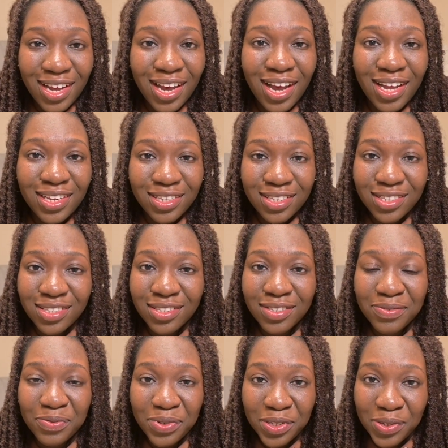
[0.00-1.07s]
And
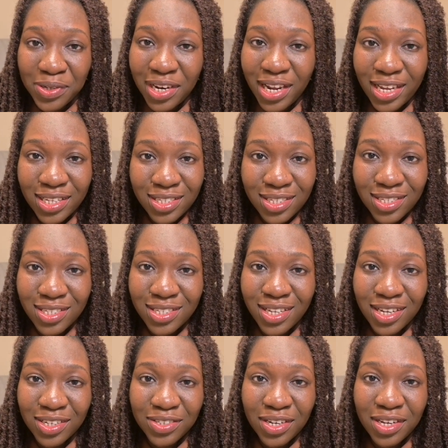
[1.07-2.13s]
window lighting is
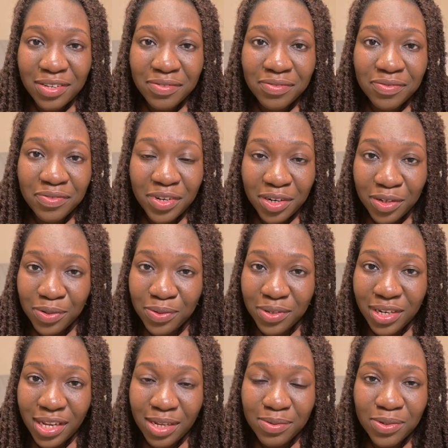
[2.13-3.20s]
actually very good
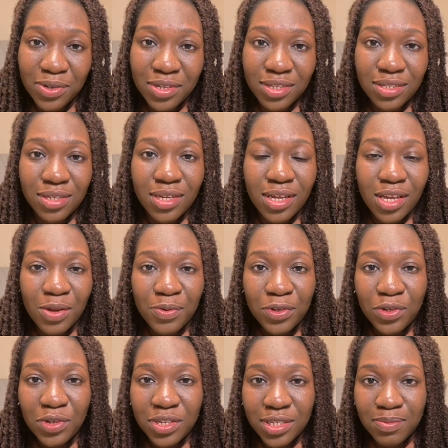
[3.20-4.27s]
light because a
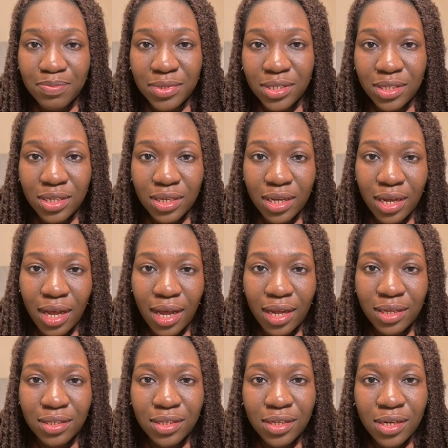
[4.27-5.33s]
window is big
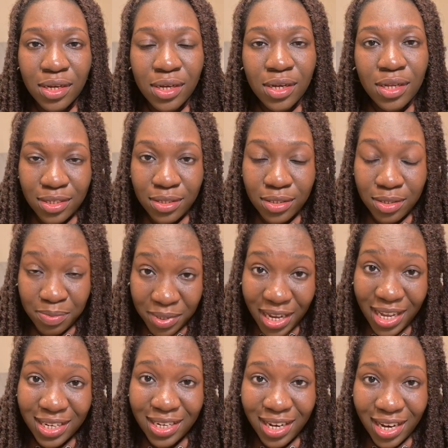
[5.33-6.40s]
and The bigger the